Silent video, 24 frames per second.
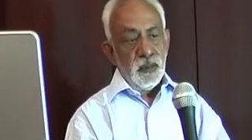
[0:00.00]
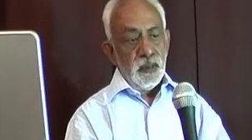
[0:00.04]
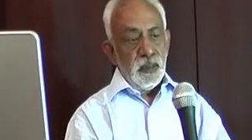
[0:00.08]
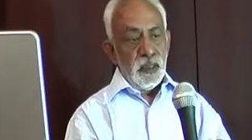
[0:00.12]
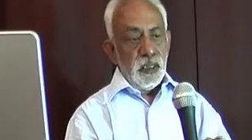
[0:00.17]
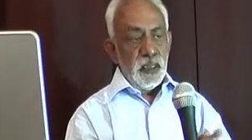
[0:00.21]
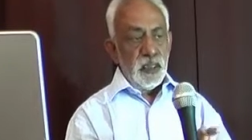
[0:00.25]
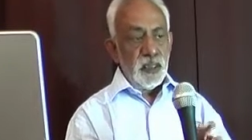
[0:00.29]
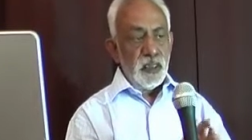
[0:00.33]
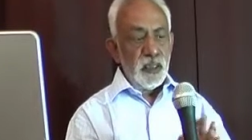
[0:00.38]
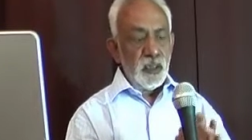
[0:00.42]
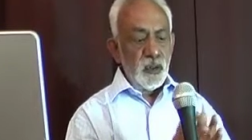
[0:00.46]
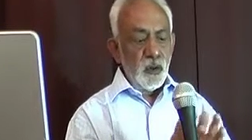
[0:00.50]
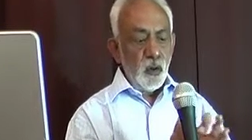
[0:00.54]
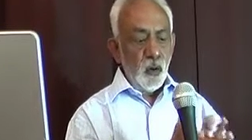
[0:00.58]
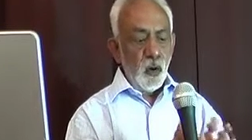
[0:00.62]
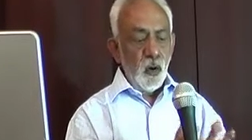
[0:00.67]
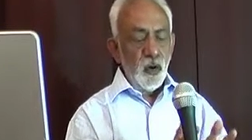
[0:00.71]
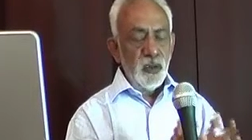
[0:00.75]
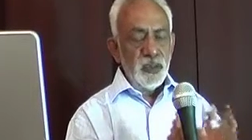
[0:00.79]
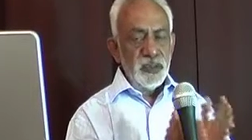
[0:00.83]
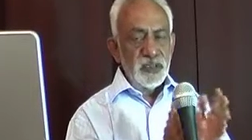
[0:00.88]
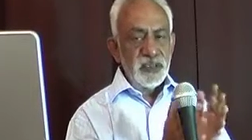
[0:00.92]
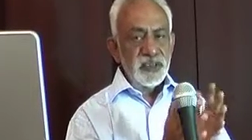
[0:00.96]
In an
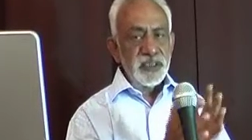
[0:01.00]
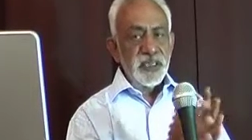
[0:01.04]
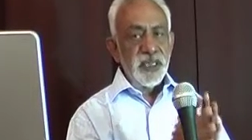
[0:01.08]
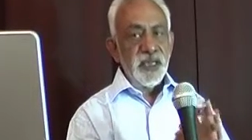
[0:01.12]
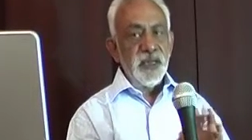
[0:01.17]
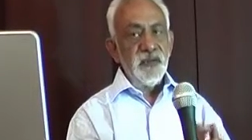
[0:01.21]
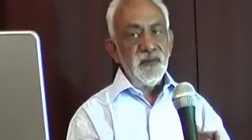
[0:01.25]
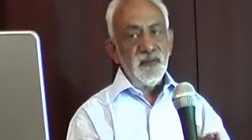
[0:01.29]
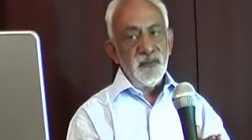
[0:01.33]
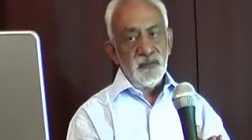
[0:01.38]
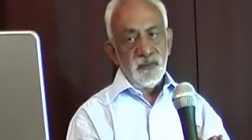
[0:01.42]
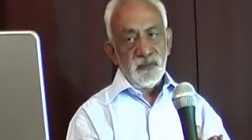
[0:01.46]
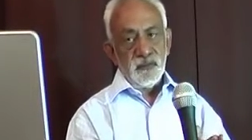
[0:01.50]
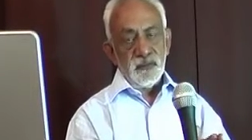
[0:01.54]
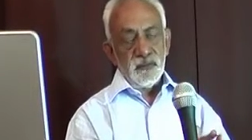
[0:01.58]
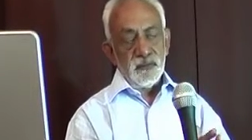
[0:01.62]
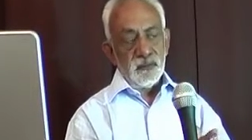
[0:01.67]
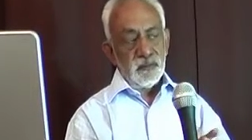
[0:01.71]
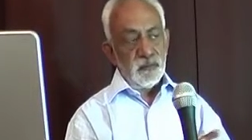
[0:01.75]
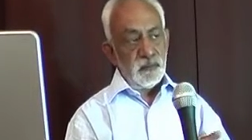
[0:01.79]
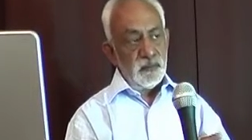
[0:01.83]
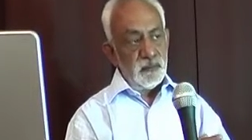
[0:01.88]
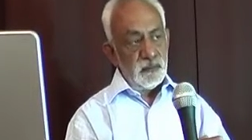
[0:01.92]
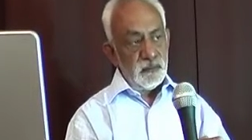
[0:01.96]
orange case
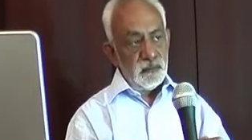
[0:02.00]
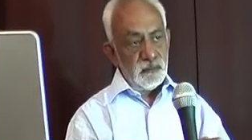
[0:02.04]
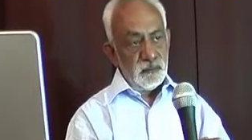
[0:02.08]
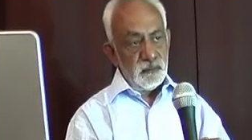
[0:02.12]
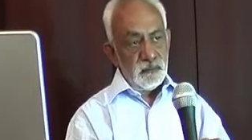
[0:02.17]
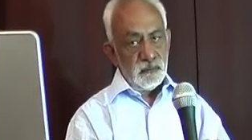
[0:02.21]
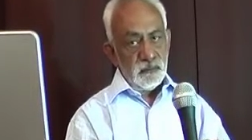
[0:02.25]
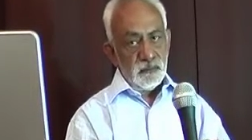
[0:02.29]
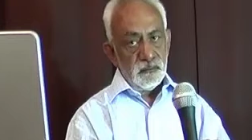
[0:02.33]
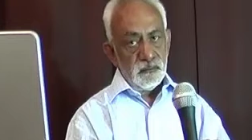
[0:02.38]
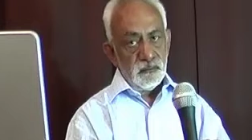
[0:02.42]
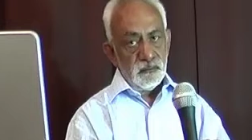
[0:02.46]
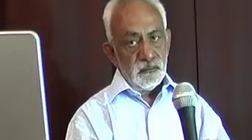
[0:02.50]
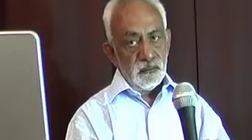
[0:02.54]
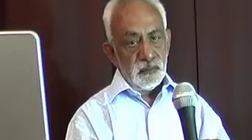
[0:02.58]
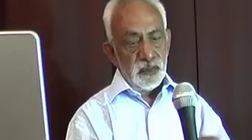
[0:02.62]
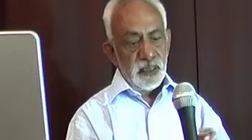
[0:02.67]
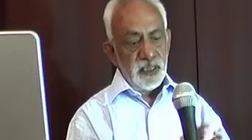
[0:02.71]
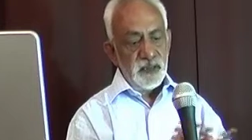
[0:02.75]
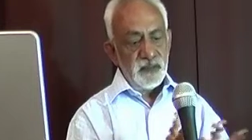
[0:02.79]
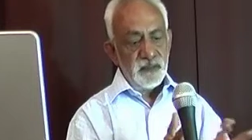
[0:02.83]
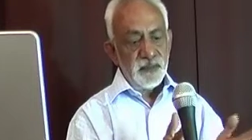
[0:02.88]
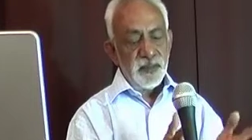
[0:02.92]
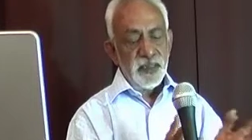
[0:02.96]

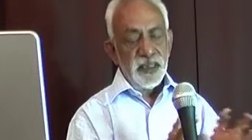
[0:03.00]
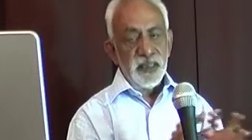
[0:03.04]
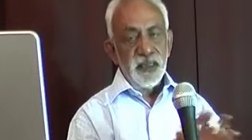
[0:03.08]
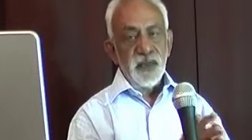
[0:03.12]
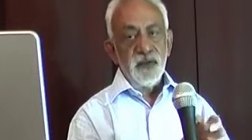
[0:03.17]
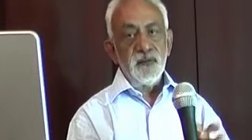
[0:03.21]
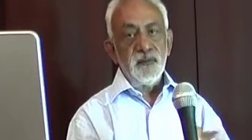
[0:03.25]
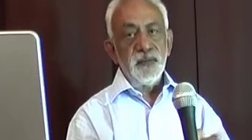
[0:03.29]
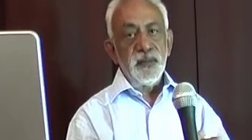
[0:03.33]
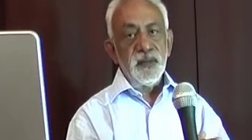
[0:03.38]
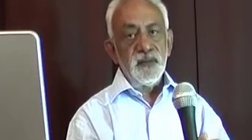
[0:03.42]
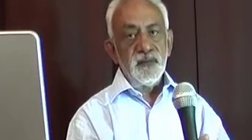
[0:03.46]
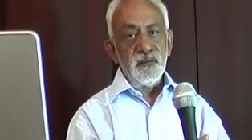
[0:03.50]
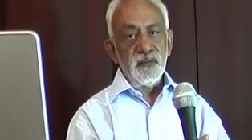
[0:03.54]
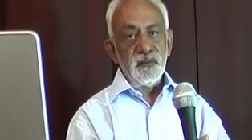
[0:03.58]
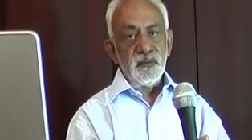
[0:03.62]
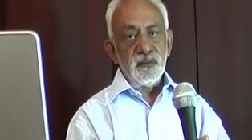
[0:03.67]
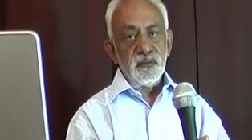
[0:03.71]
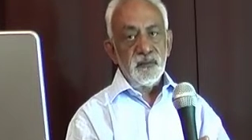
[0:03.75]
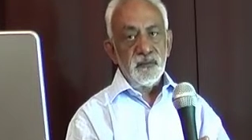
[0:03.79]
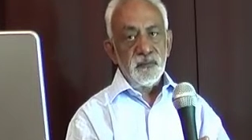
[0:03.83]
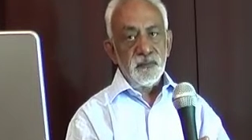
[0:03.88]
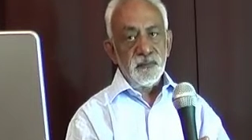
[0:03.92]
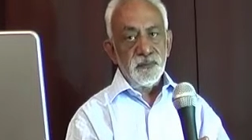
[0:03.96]
by case
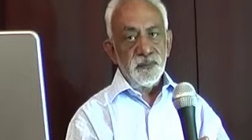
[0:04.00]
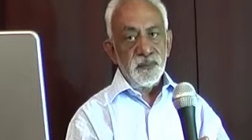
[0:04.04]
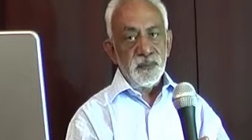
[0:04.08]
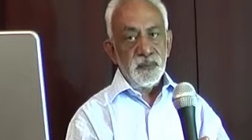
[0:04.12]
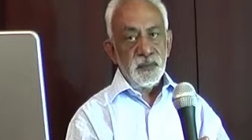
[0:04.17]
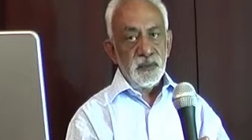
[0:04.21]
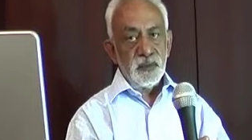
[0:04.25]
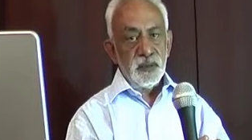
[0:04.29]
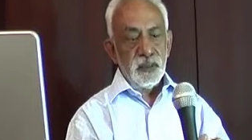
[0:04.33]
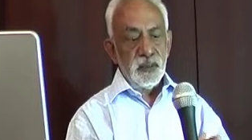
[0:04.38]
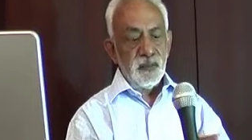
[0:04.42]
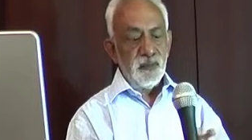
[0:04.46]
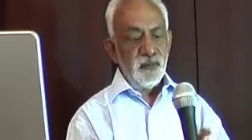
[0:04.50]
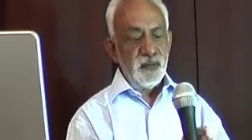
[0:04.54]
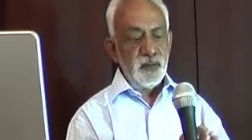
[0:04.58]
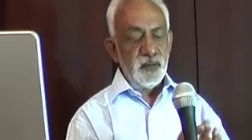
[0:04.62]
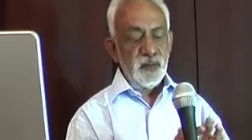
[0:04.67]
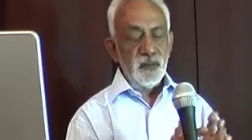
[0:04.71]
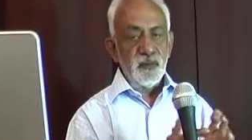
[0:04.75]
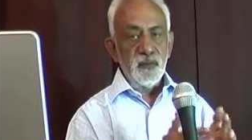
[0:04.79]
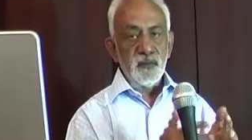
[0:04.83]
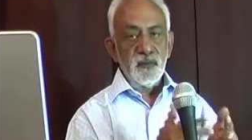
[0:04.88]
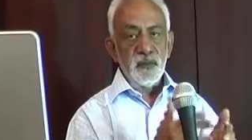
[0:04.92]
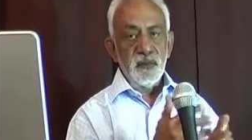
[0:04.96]
basis, if it
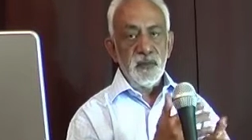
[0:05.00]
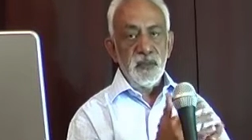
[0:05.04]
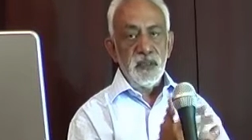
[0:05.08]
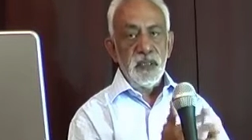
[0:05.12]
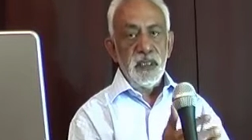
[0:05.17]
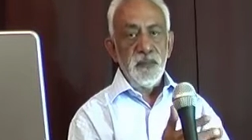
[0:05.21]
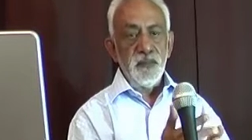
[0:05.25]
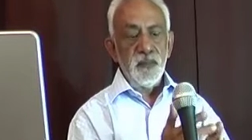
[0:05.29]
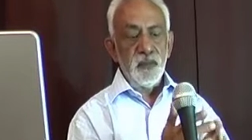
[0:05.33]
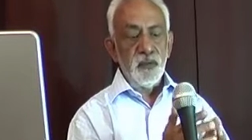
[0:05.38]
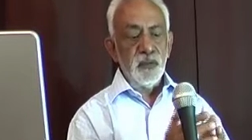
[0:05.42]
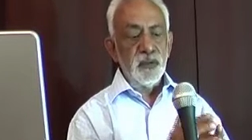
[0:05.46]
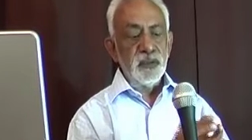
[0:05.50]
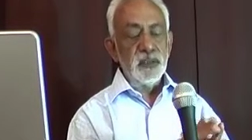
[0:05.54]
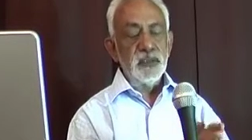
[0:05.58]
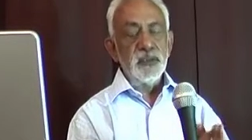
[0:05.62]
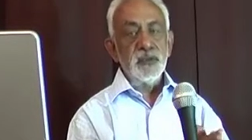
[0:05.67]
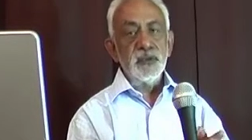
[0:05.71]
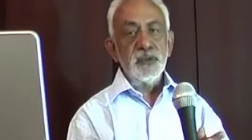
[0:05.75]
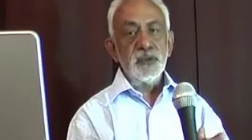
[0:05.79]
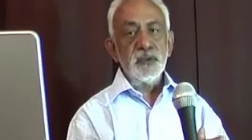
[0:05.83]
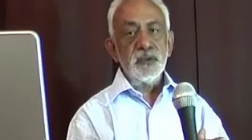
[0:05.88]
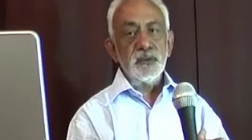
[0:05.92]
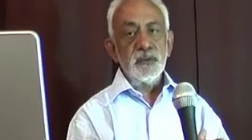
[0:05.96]
is deep
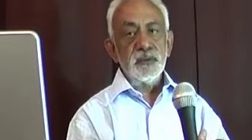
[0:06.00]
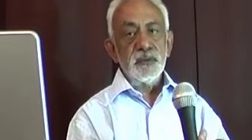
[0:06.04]
orange,